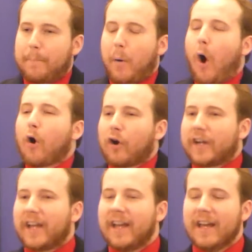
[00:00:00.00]

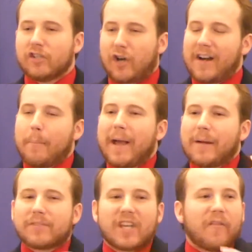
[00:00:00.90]
park trying to make
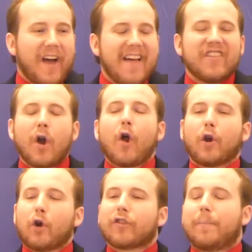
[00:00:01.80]
himself heaven on
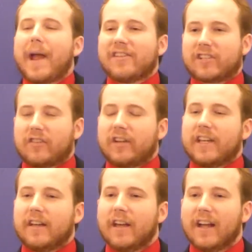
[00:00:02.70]
earth,
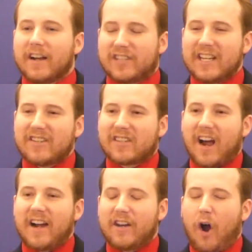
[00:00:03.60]
basically, because he
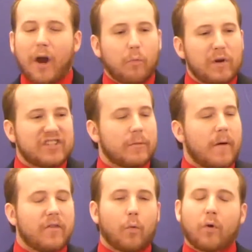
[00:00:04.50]
decided, all right, wisdom
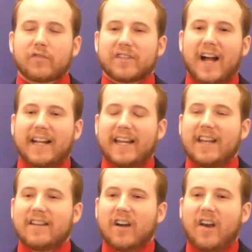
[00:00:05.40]
of the world's not getting
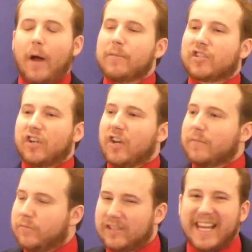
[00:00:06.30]
it done. I'm just going
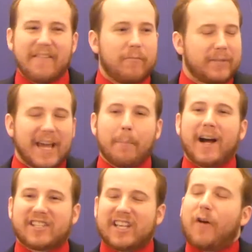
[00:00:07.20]
to give get
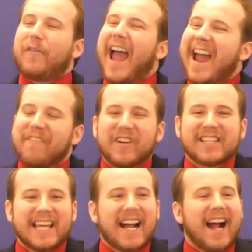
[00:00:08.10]
myself
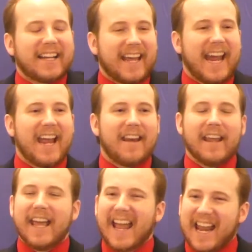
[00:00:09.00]
everything I
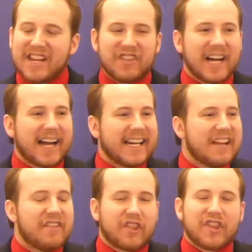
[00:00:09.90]
can, anything I can
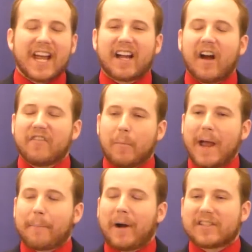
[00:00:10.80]
even think of to
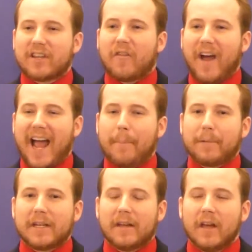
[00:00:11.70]
make myself
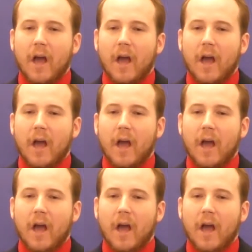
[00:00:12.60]
happy.